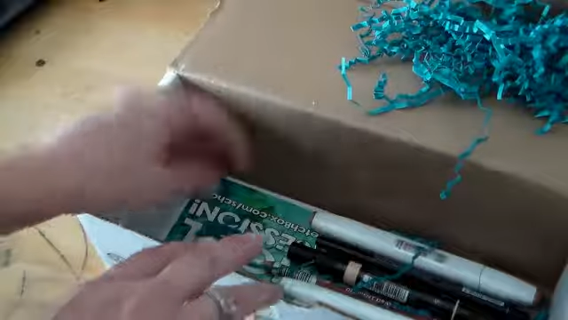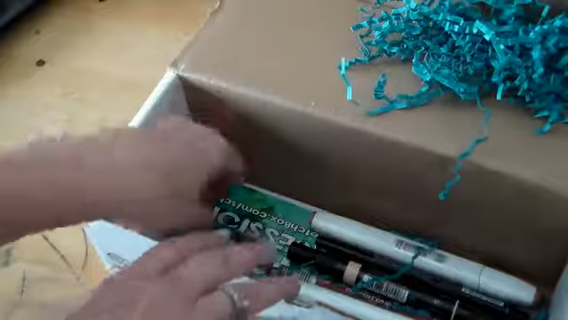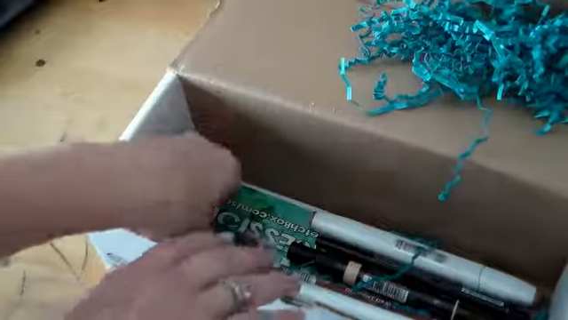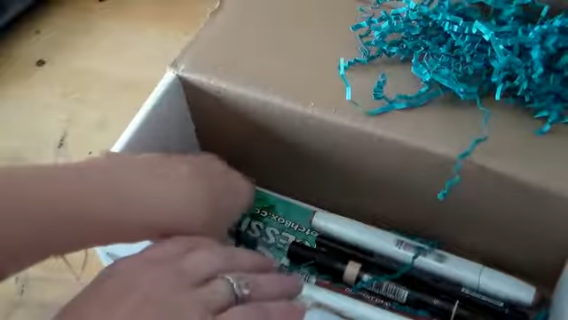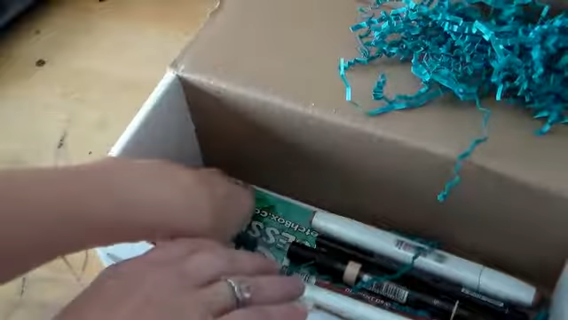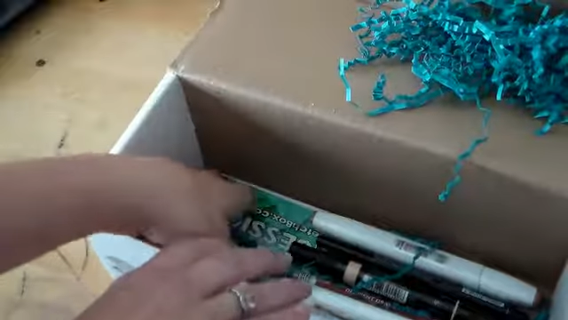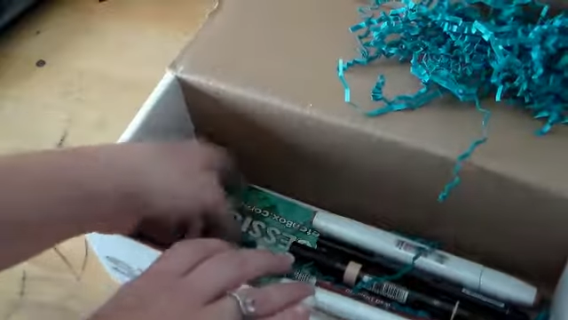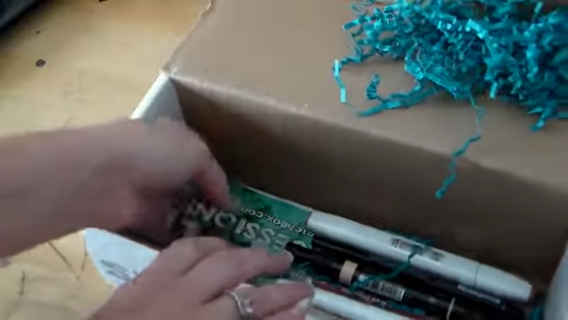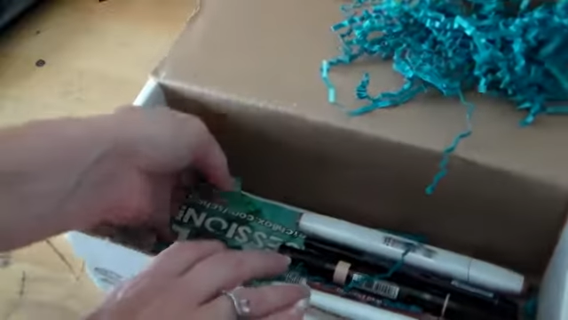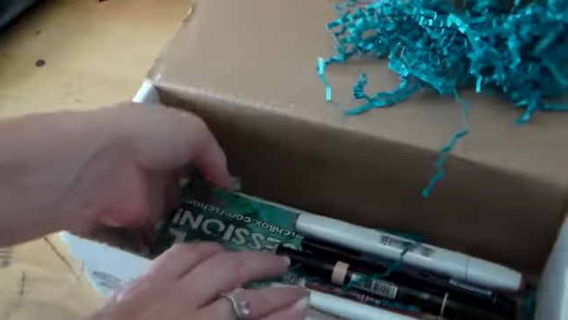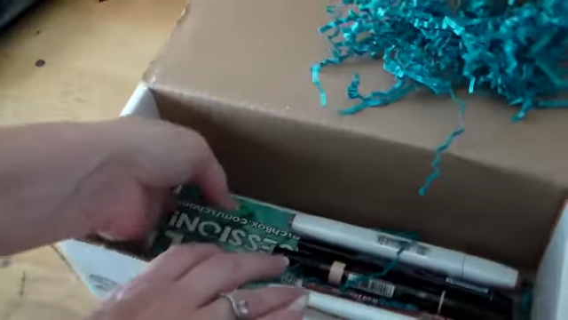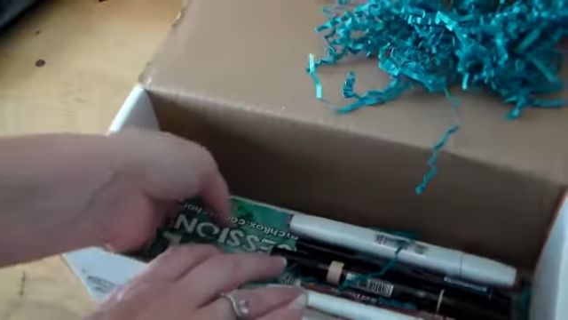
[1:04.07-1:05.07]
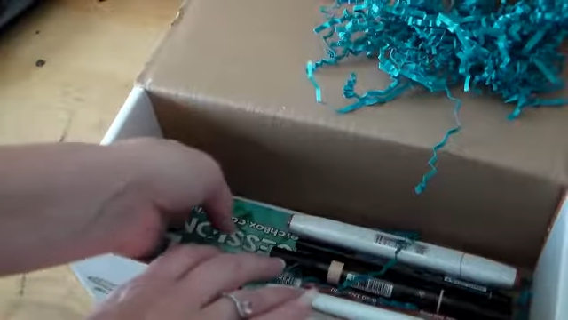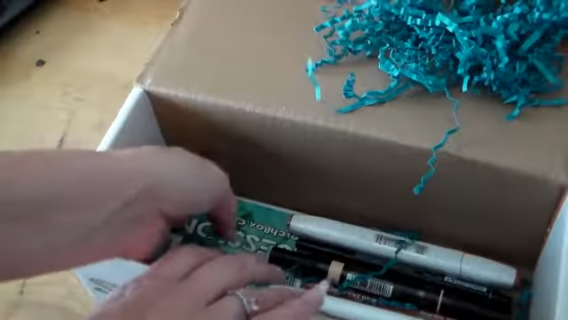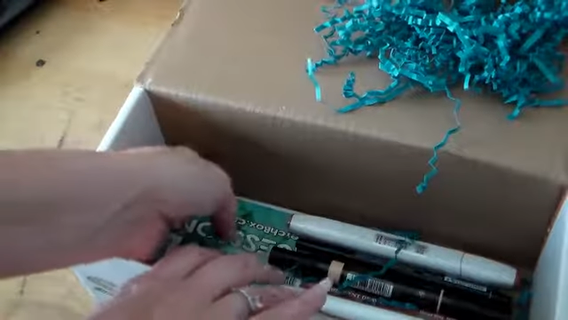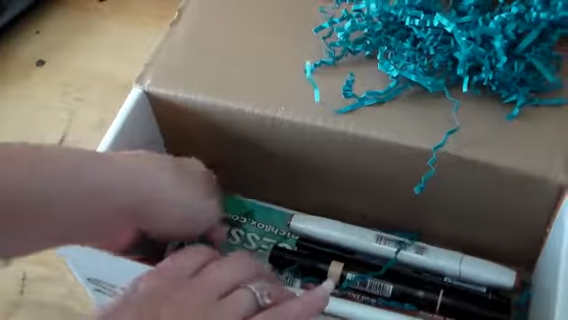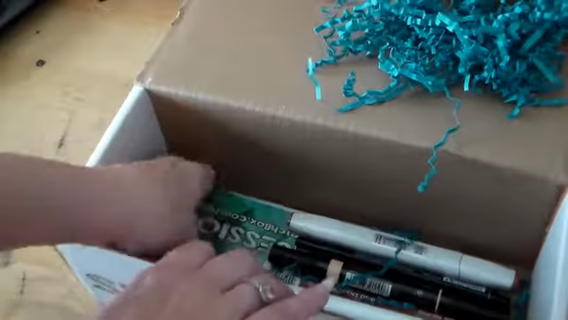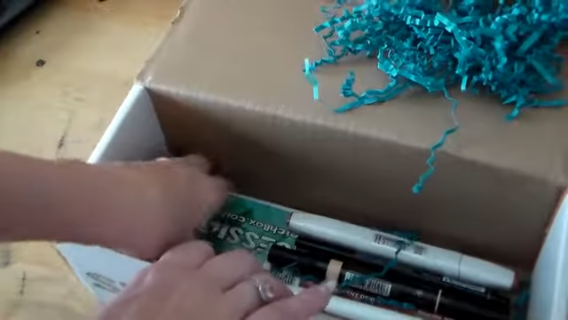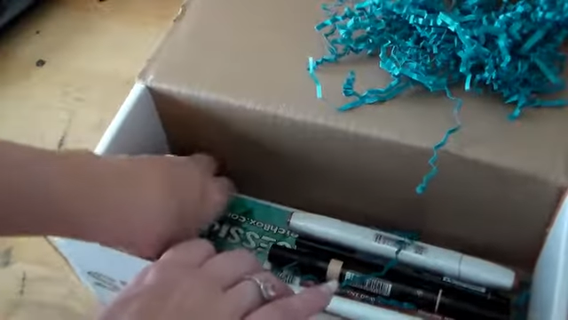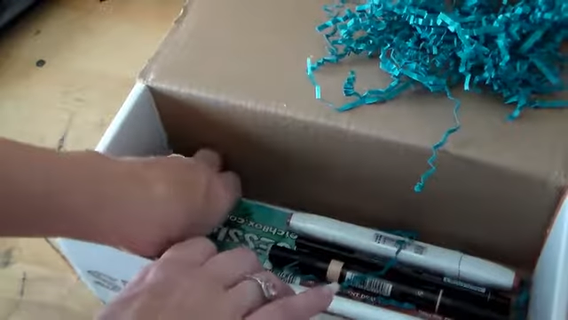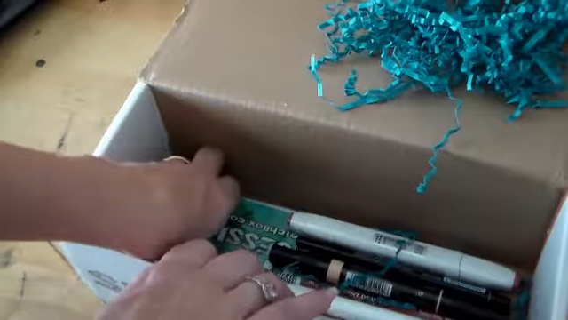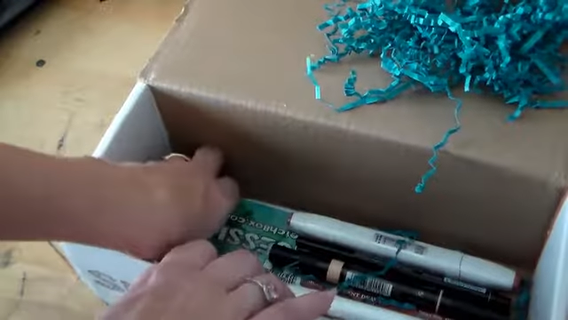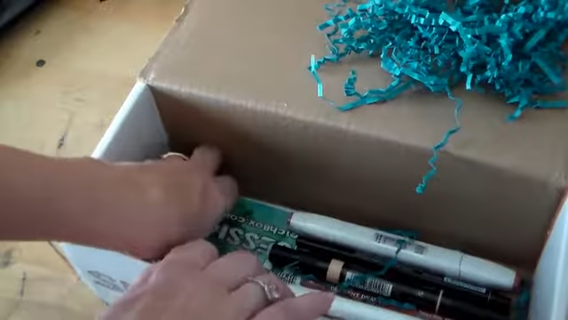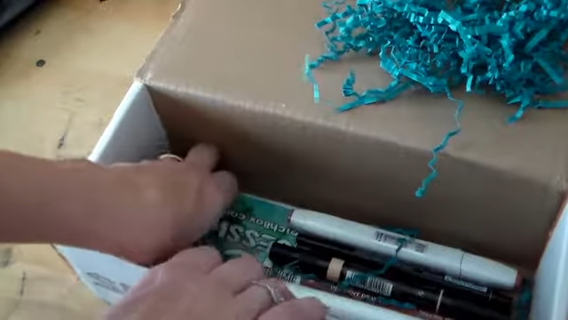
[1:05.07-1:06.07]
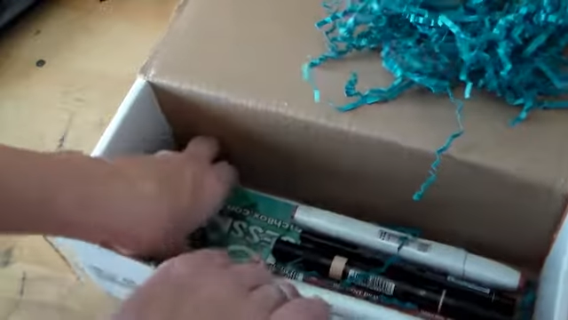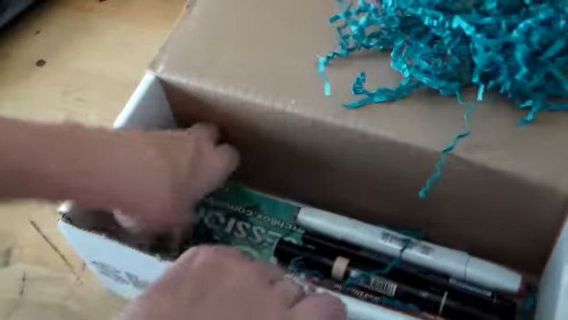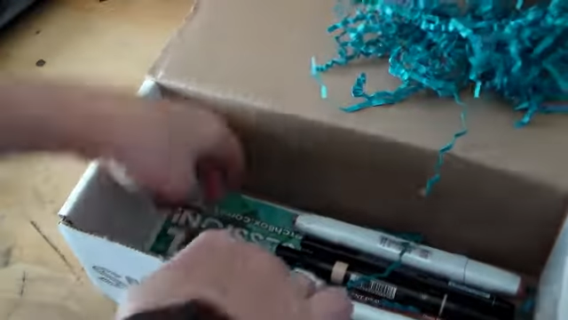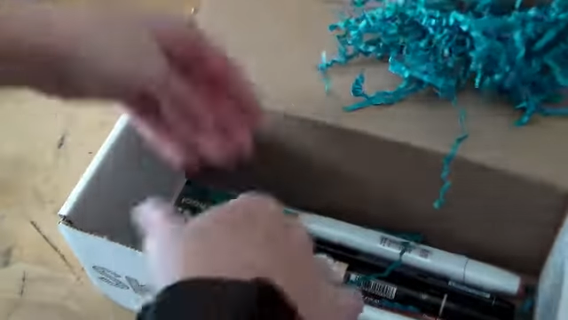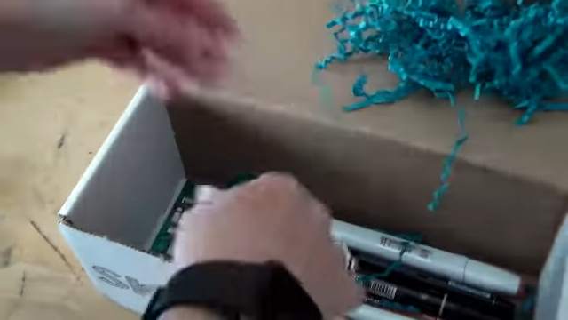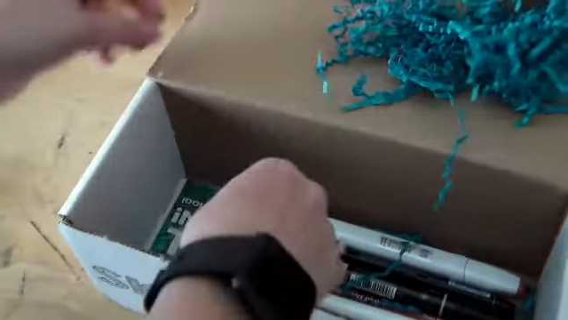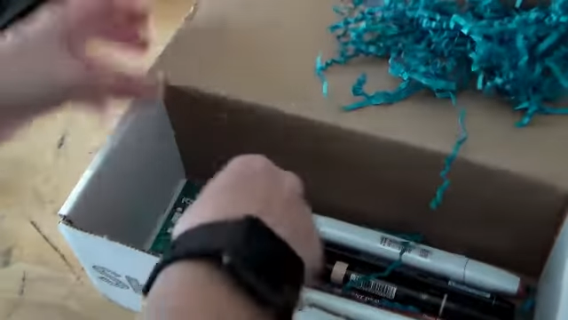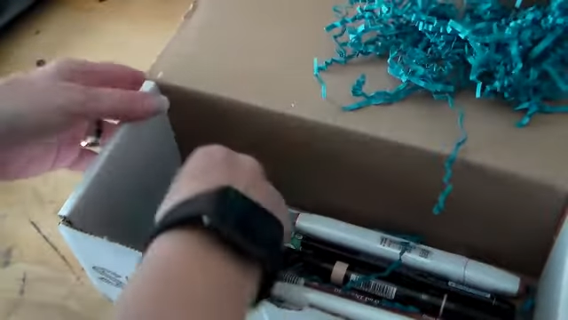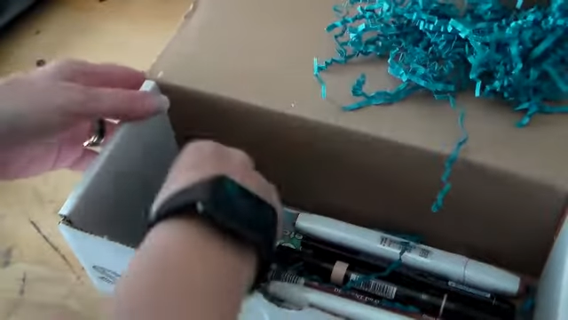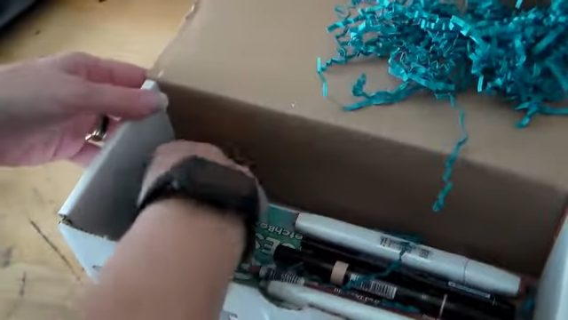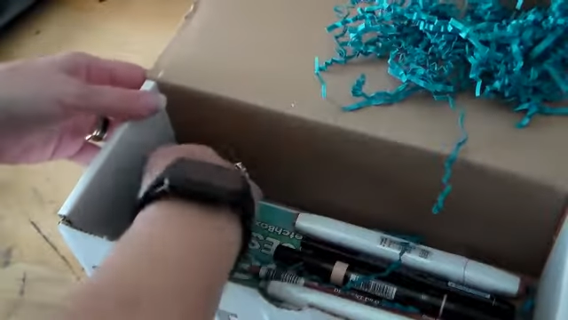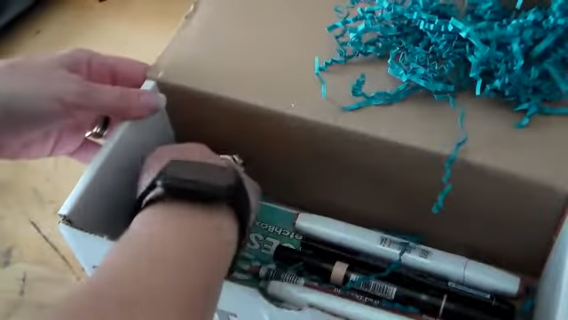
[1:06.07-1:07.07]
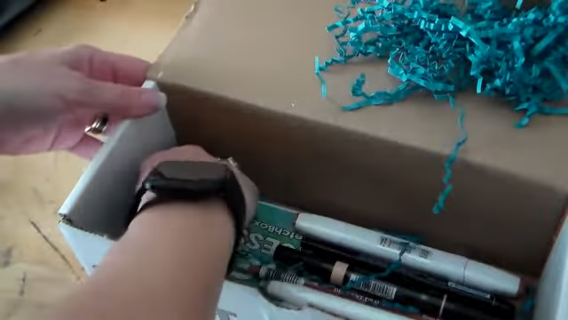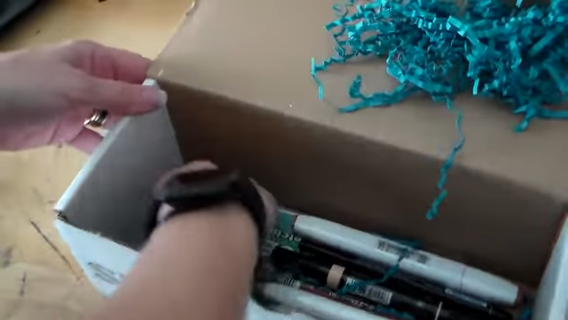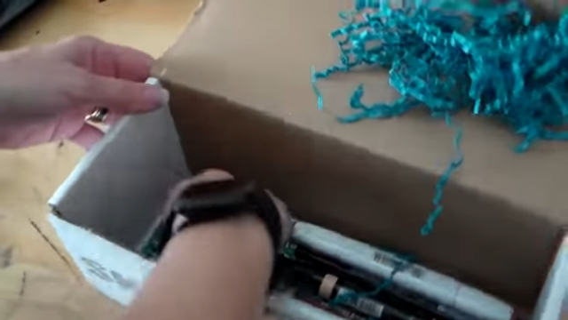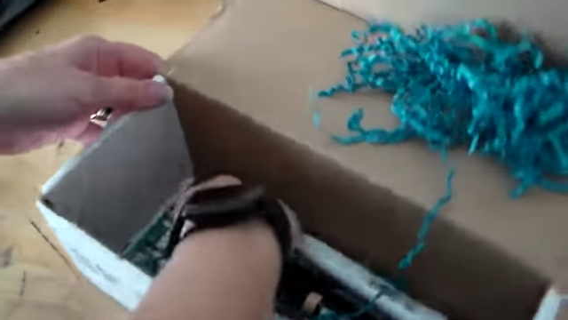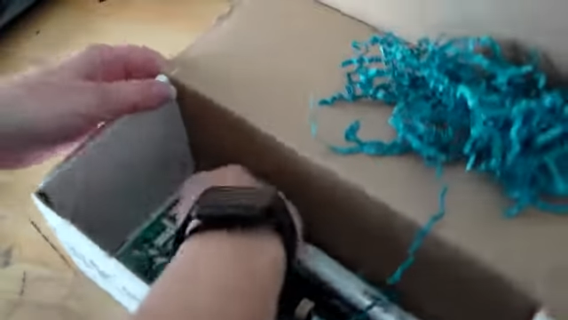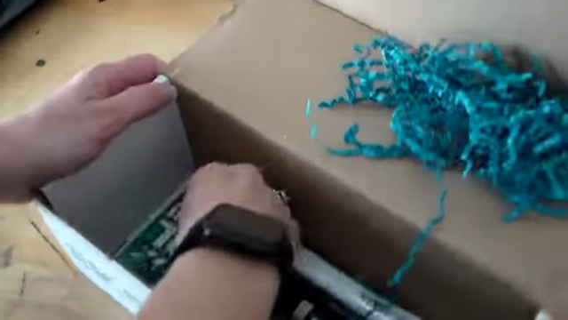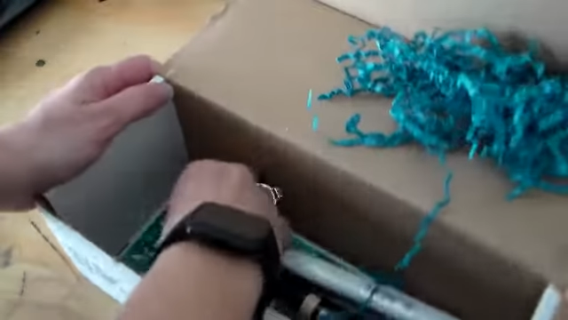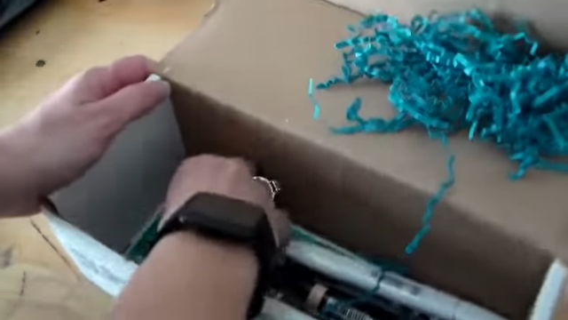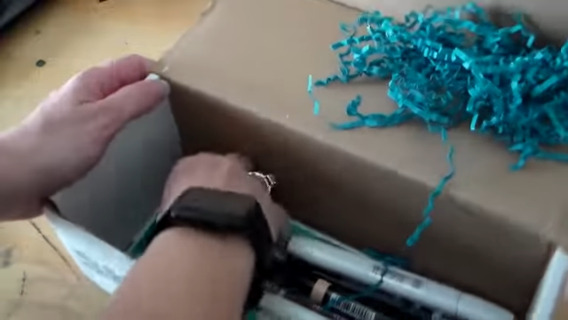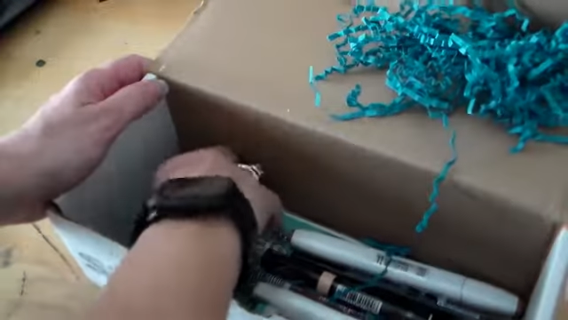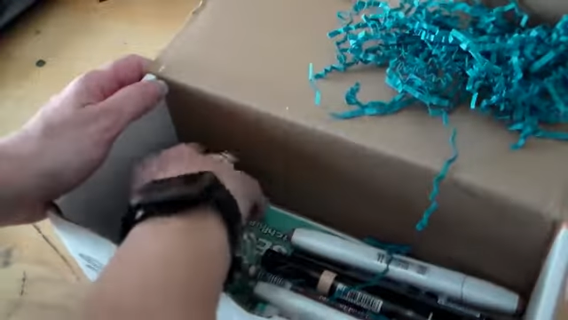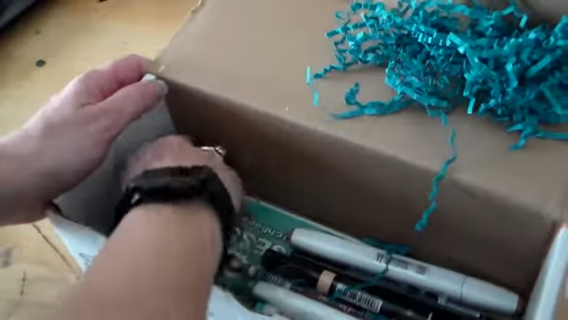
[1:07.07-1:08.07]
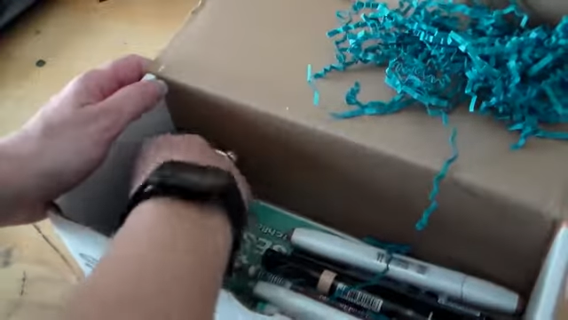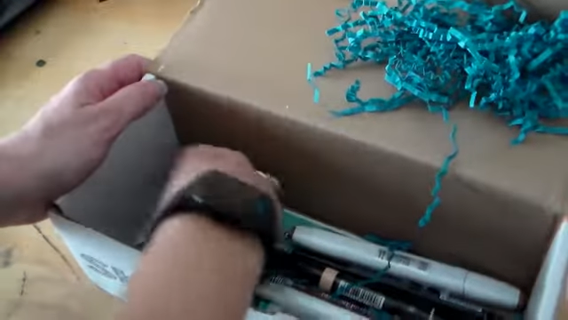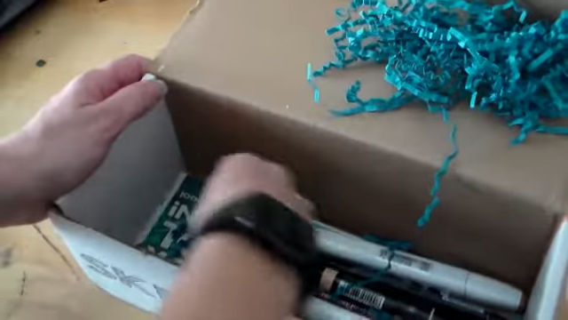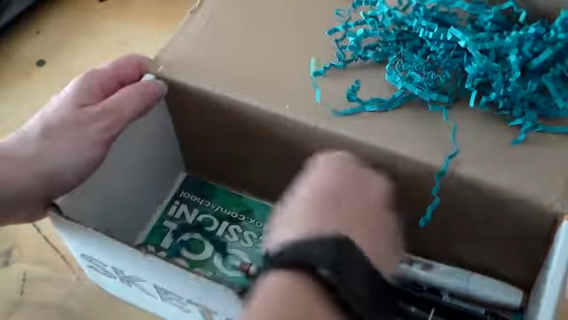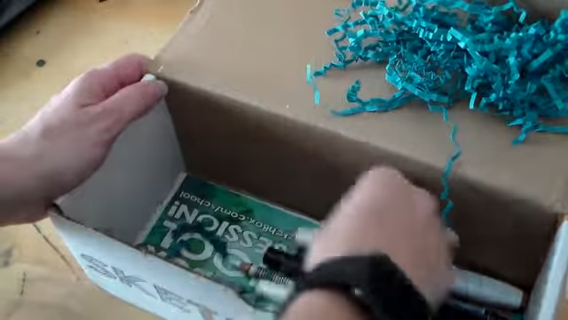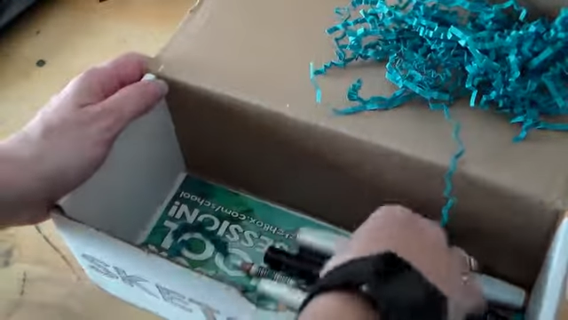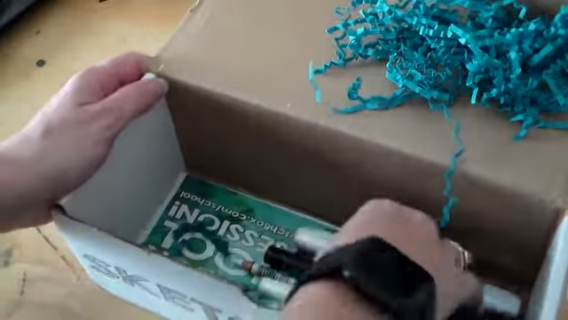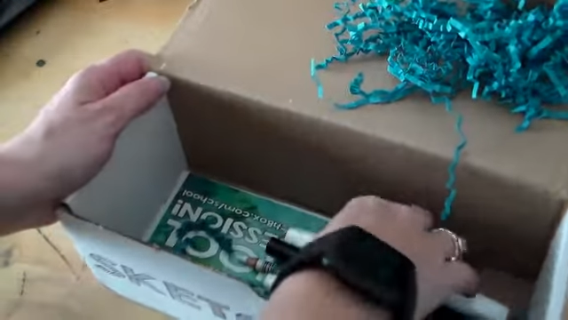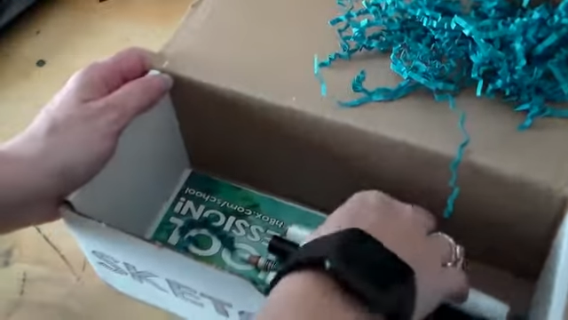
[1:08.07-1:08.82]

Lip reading: Nobody's mouth can be seen.